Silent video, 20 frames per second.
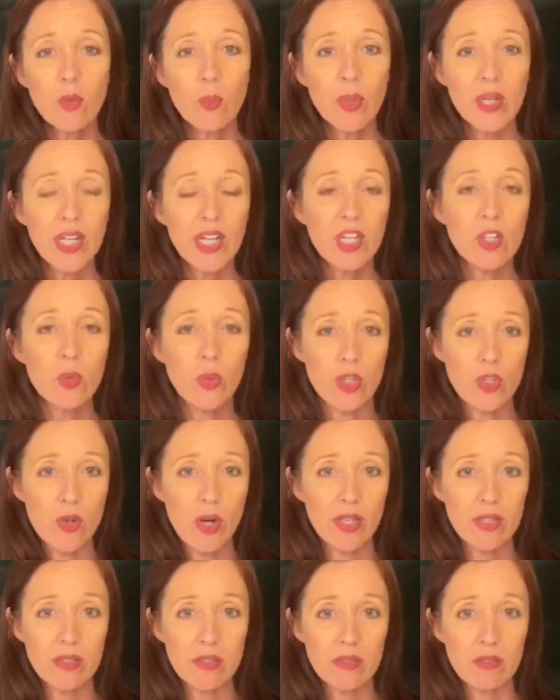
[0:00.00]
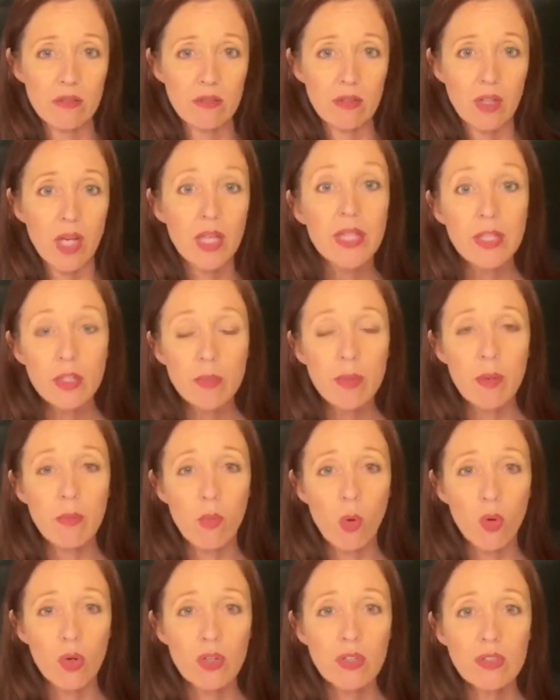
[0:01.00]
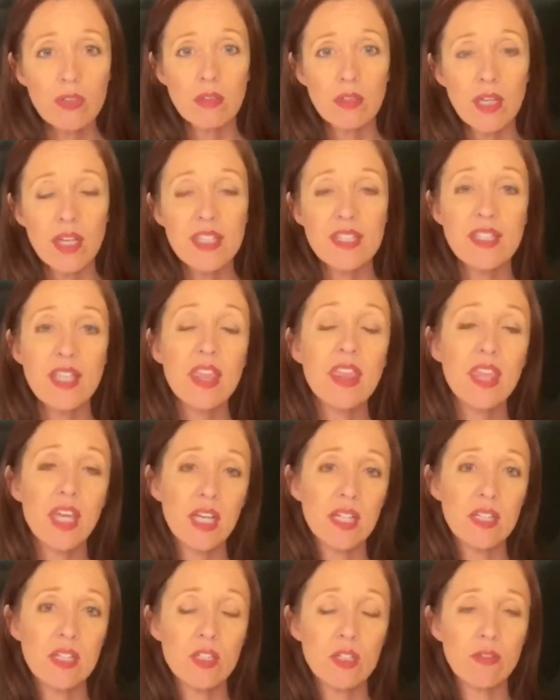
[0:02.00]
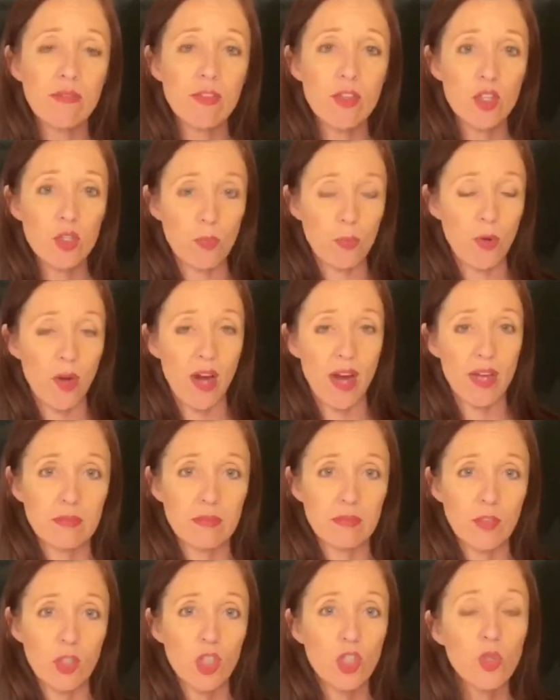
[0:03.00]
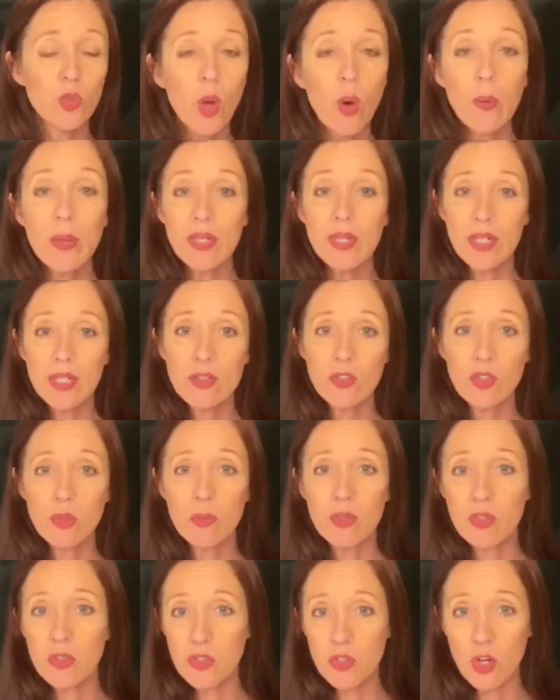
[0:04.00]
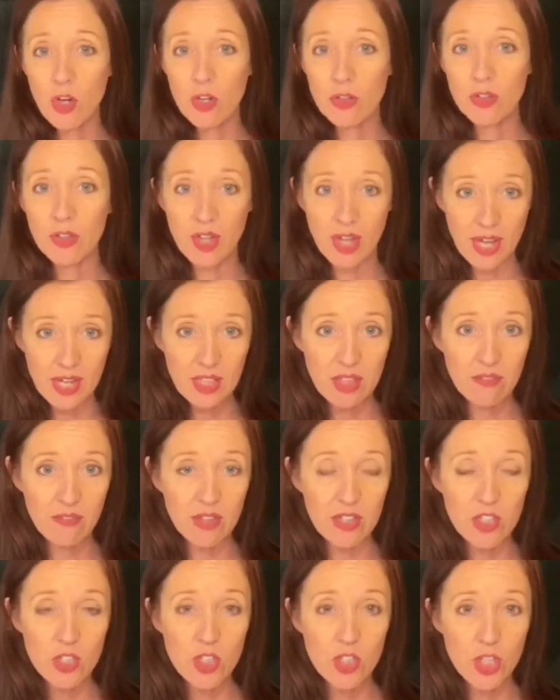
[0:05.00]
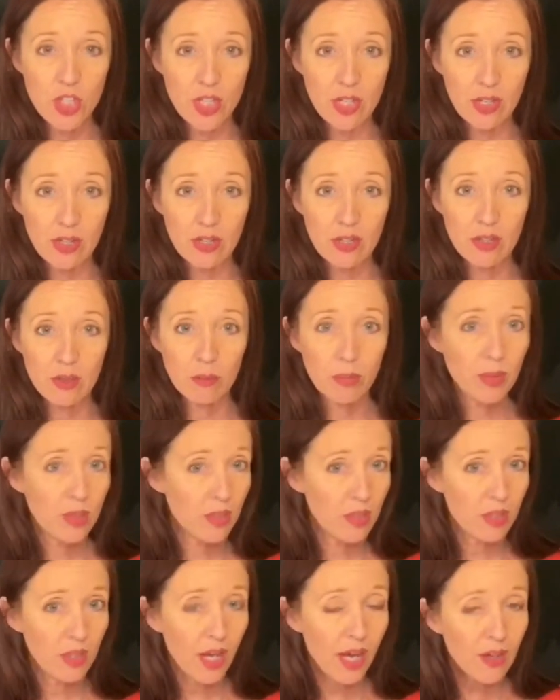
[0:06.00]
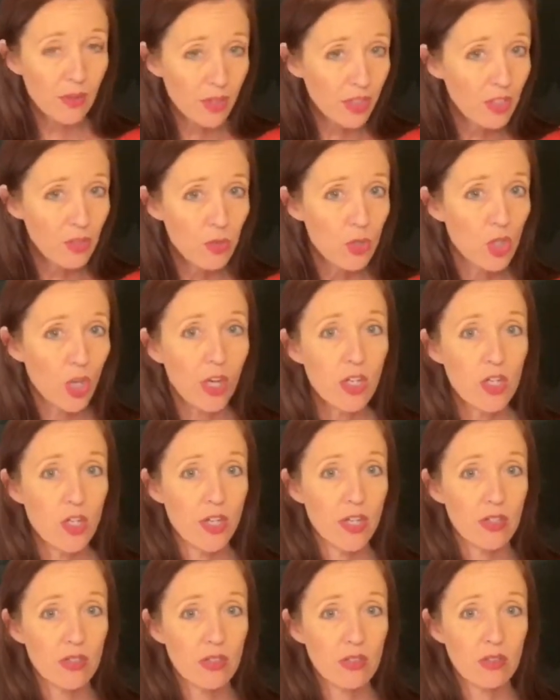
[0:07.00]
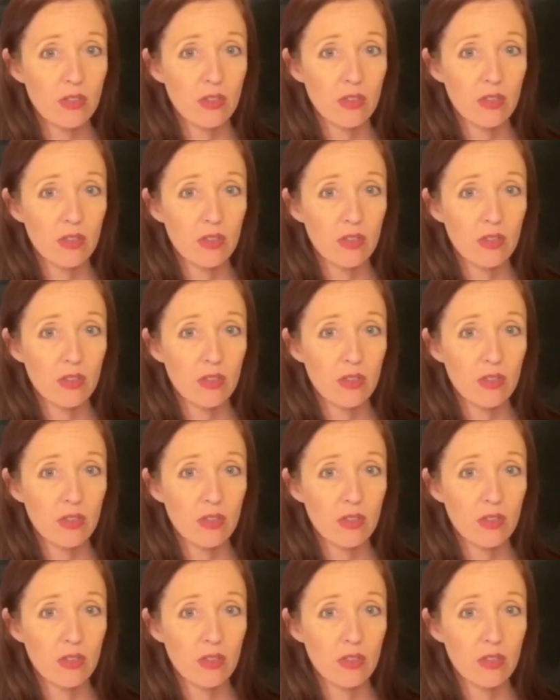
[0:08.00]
we need to address a little bit more is the thickness of the spray. You know it needs to be installed 1/8 of an inch thick, but how can you judge this?